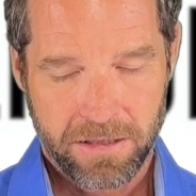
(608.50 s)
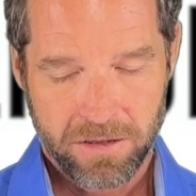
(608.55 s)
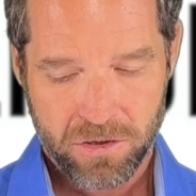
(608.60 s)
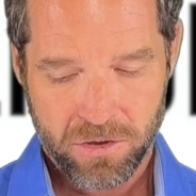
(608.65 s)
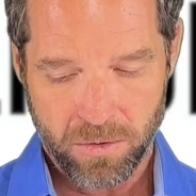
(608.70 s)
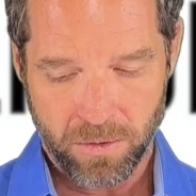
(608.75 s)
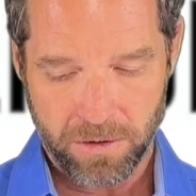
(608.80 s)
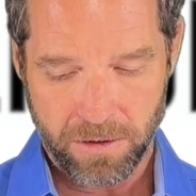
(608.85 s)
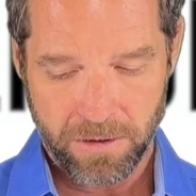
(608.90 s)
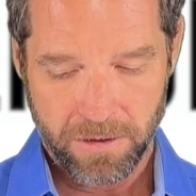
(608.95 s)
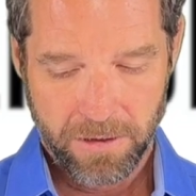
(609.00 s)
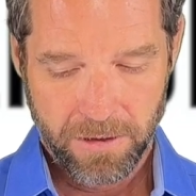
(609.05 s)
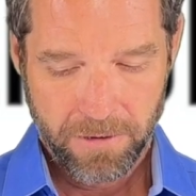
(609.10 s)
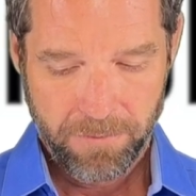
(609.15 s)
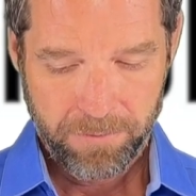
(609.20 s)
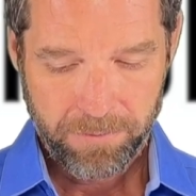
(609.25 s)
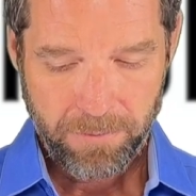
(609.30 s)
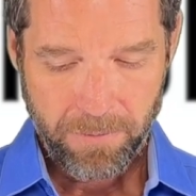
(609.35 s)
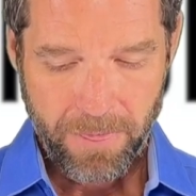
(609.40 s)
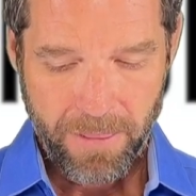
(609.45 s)
shorter.
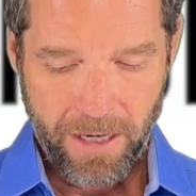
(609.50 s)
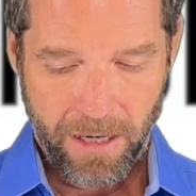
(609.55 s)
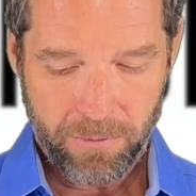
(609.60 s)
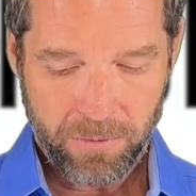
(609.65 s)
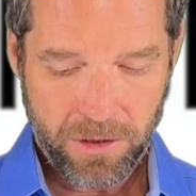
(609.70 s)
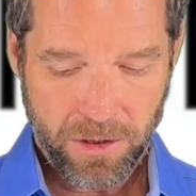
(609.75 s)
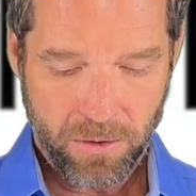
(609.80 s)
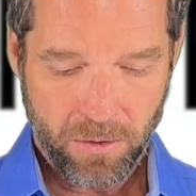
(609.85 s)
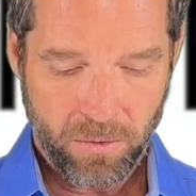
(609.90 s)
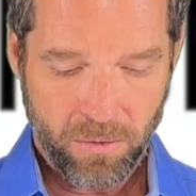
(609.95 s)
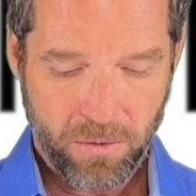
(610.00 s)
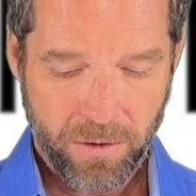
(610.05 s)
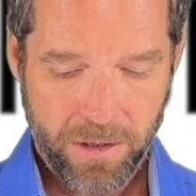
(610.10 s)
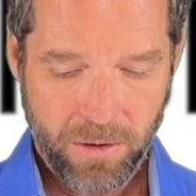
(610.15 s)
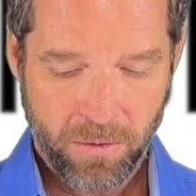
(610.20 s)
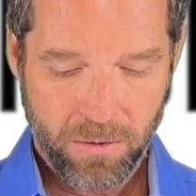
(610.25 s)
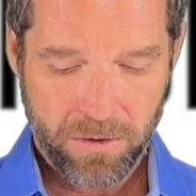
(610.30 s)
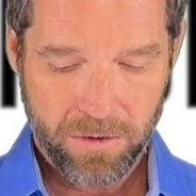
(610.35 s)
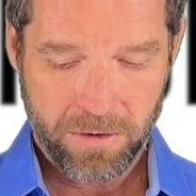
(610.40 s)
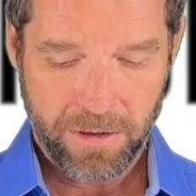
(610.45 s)
And when you're
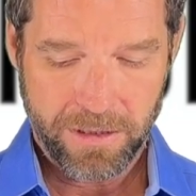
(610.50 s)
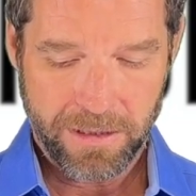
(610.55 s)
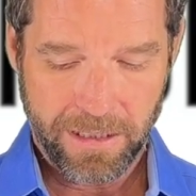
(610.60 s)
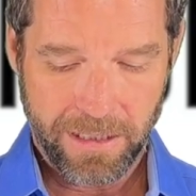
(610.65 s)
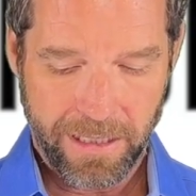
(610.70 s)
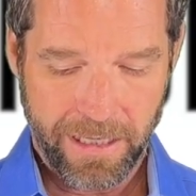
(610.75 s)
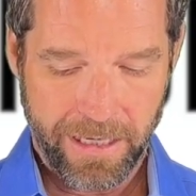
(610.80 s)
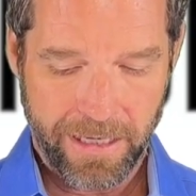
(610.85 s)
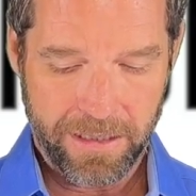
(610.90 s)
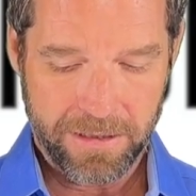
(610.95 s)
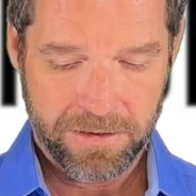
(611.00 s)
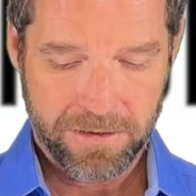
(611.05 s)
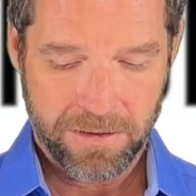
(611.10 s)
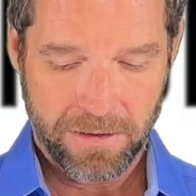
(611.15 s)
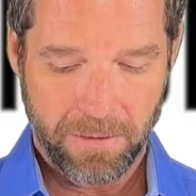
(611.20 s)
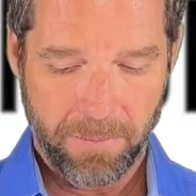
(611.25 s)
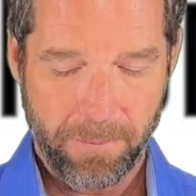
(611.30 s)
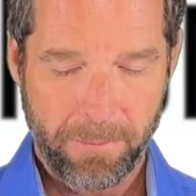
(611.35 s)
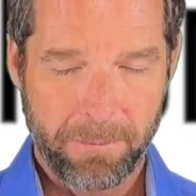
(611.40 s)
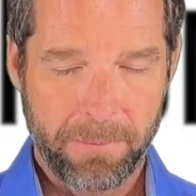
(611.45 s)
reordering the lengths,
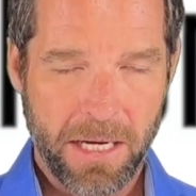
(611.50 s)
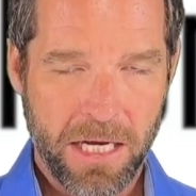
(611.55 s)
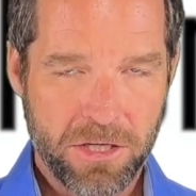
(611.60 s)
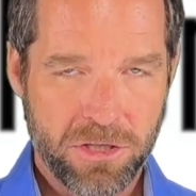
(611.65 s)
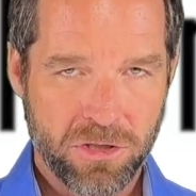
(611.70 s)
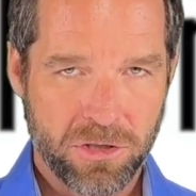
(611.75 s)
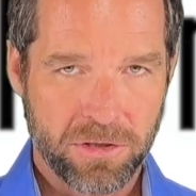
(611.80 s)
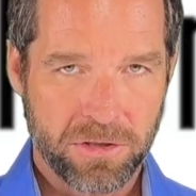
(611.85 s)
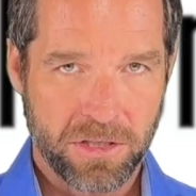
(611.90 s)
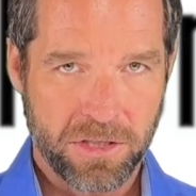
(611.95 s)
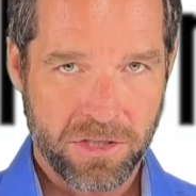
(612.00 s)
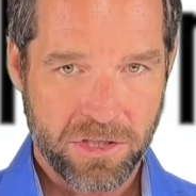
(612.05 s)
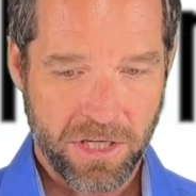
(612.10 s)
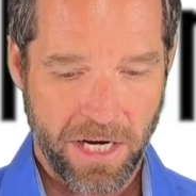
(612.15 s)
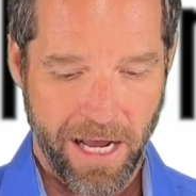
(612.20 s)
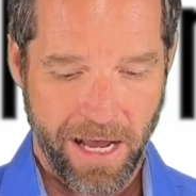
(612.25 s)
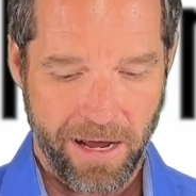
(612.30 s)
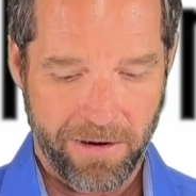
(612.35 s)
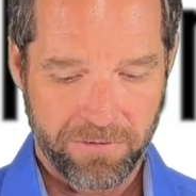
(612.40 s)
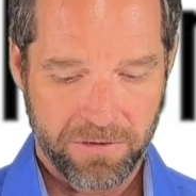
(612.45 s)
measure the
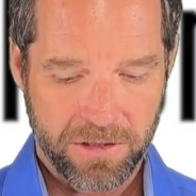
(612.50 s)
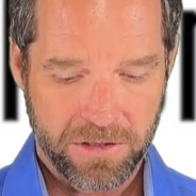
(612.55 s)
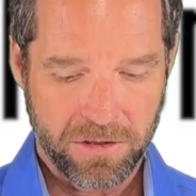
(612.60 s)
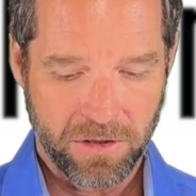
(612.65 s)
shaft.